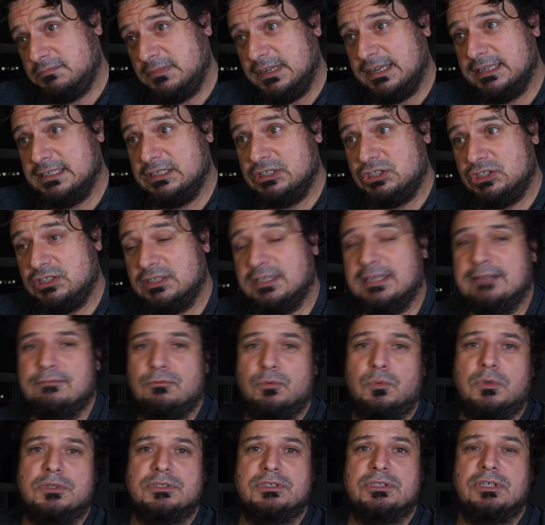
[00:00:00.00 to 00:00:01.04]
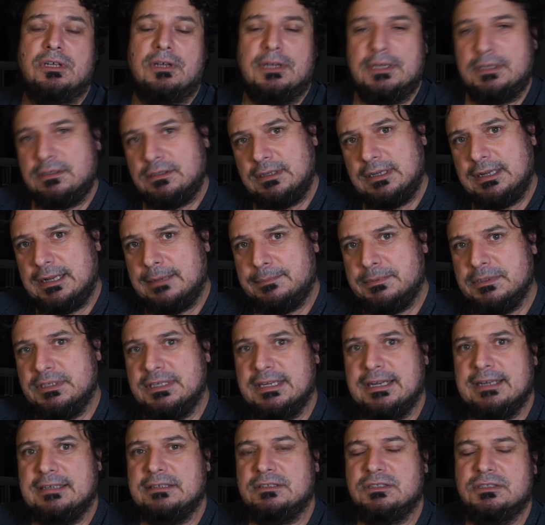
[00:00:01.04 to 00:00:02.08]
energy level wasn't going up and
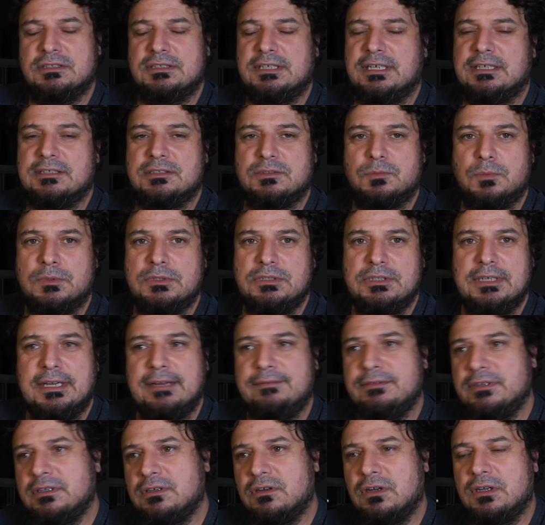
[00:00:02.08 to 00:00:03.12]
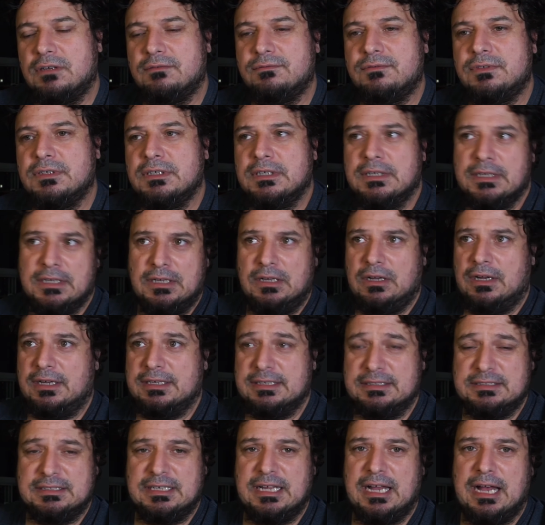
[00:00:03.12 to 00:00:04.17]
down as it does when you're having kind of, I
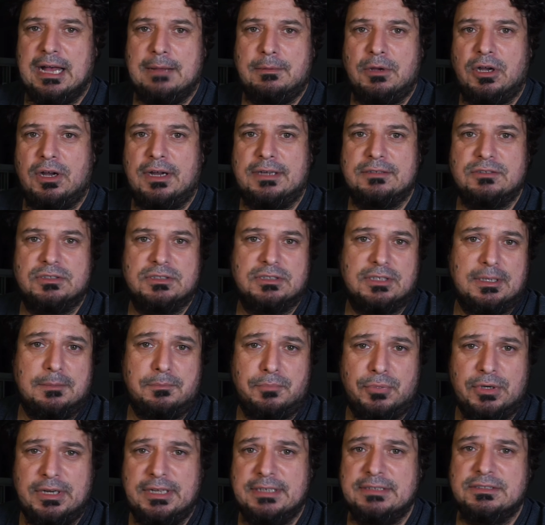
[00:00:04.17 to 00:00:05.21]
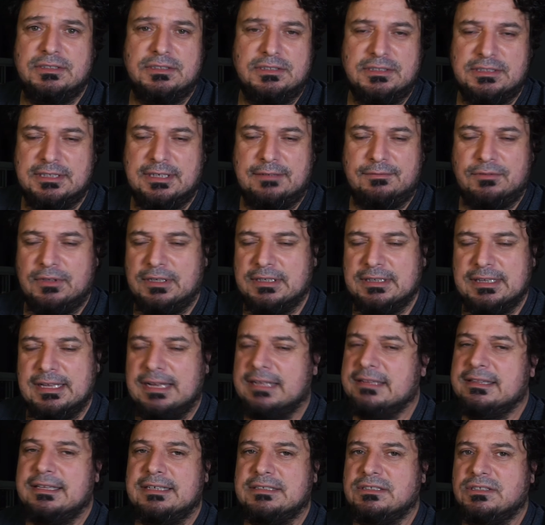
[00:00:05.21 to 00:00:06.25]
guess, carbohydrates like breads and stuff like
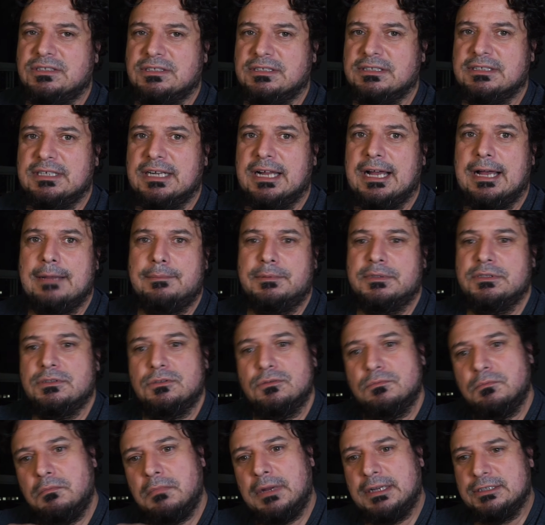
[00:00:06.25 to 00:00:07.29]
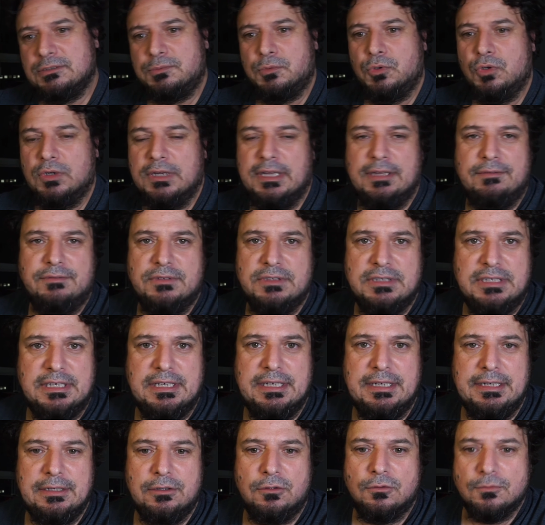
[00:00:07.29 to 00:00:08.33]
that. That just didn't happen. You're much more even
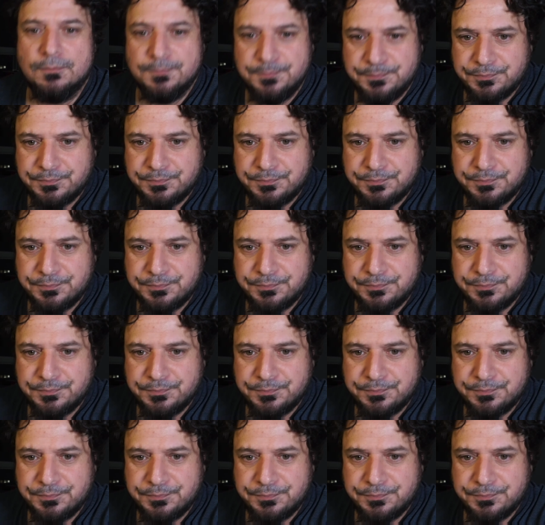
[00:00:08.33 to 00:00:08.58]
keel,